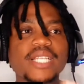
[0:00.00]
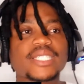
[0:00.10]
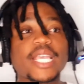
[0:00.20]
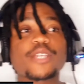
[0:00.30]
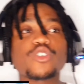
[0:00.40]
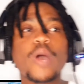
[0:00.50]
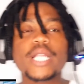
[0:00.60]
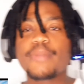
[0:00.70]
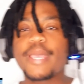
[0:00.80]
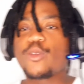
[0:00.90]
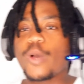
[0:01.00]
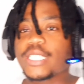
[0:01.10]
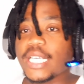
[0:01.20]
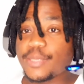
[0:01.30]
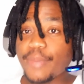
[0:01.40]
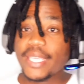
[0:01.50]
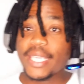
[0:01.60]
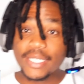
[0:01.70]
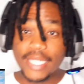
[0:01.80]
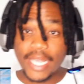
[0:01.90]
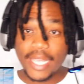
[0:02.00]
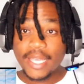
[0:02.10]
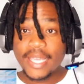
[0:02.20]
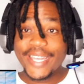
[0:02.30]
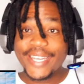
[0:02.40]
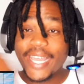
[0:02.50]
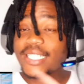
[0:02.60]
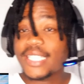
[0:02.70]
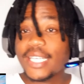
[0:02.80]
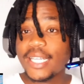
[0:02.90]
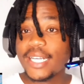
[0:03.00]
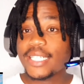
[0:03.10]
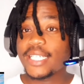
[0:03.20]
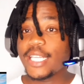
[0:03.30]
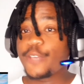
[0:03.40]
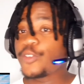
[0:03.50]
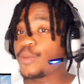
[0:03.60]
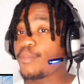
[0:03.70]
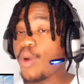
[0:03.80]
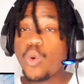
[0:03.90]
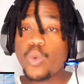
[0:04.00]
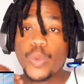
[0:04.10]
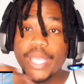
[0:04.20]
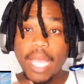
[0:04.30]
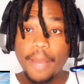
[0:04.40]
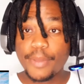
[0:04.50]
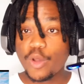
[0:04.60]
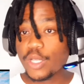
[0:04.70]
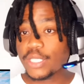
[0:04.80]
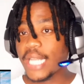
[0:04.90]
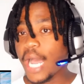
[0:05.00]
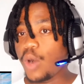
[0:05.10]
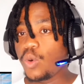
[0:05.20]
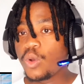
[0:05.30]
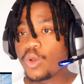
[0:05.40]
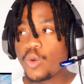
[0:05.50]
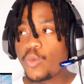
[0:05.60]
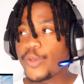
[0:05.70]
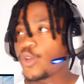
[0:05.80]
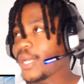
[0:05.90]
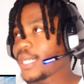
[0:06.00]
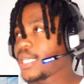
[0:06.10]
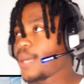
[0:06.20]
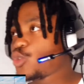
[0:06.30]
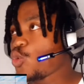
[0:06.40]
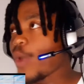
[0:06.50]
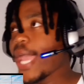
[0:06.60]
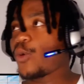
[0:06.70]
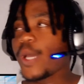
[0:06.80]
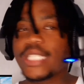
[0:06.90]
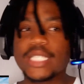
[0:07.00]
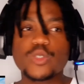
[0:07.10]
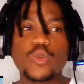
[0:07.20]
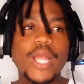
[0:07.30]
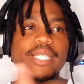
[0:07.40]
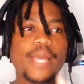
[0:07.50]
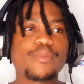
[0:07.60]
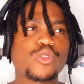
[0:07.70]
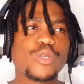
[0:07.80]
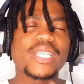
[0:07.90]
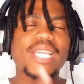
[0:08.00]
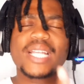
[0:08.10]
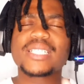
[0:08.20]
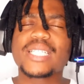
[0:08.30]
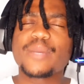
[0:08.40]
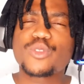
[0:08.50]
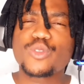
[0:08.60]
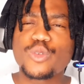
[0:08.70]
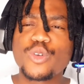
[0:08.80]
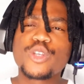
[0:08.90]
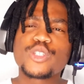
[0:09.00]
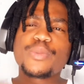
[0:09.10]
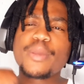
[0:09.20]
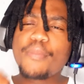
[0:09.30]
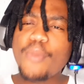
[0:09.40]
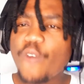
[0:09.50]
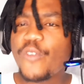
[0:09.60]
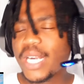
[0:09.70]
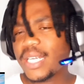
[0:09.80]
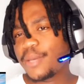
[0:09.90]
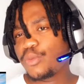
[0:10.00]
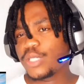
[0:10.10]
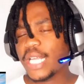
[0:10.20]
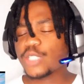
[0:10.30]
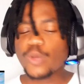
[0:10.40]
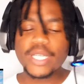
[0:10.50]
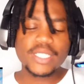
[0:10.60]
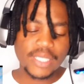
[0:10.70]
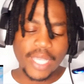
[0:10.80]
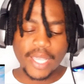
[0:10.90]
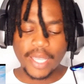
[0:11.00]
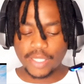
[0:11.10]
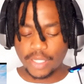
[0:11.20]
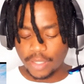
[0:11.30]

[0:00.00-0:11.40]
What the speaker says: saying, no, what, man, we're just making the next generation even more weaker. Because now we don't want them to work. We just want them to encourage them to be more vulnerable. That's what it's saying, actually.